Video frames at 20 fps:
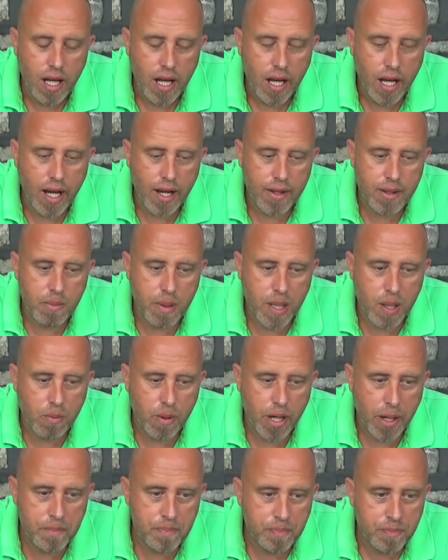The big
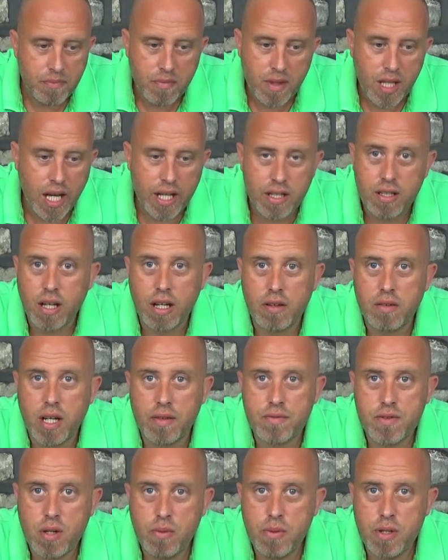one. And
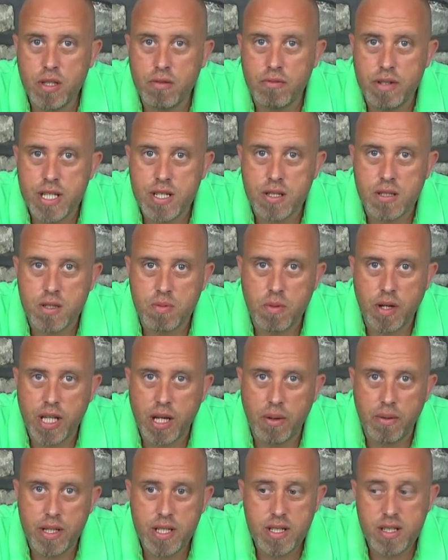I've told you the reasons why
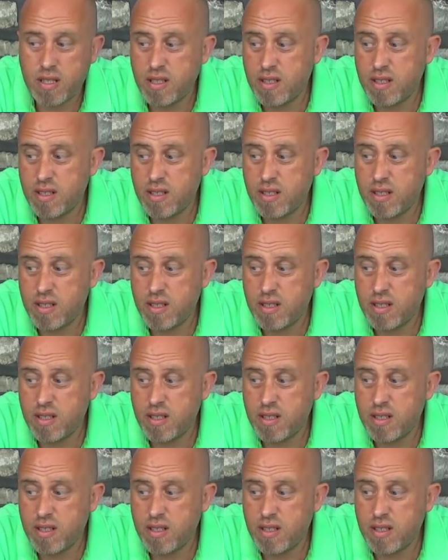that one is,